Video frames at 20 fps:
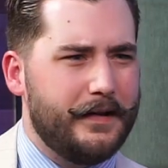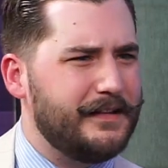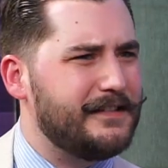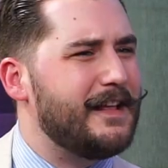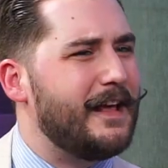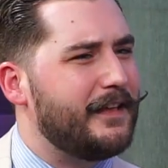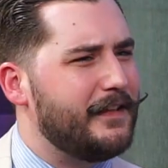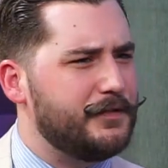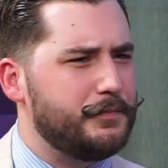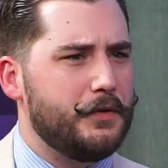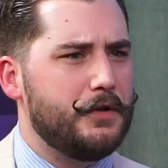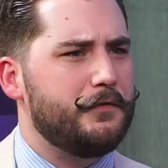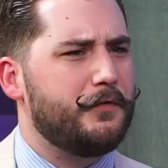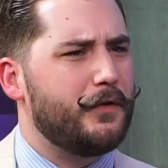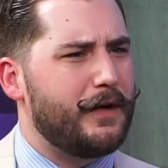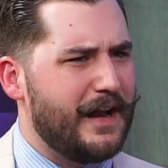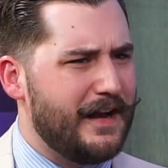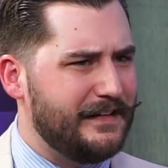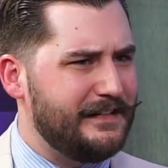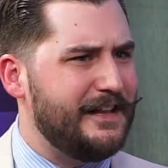It's like this beautiful
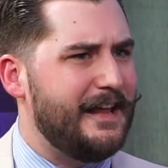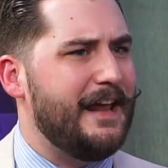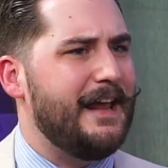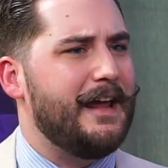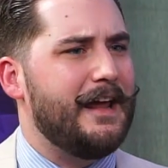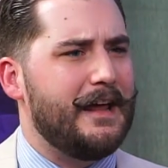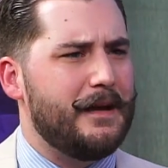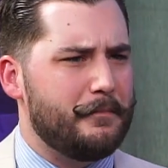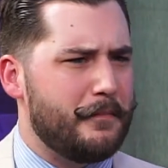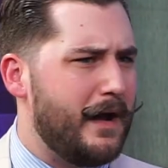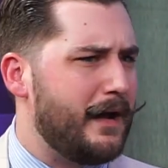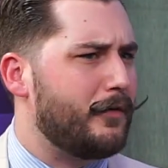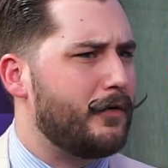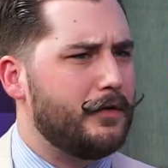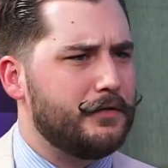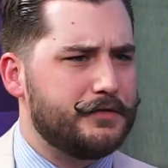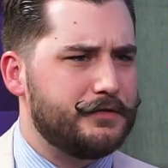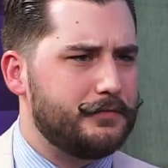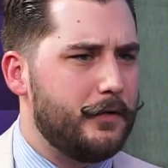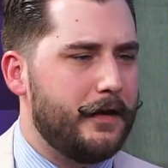kind of tan
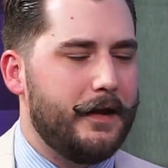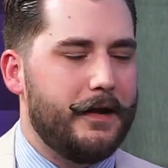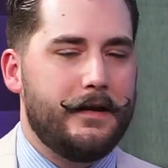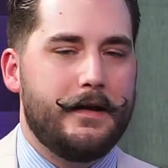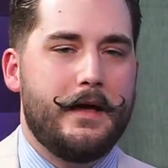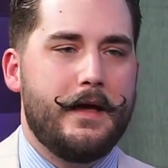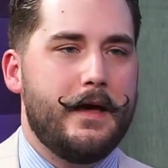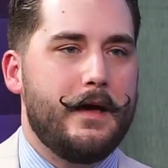micro suede,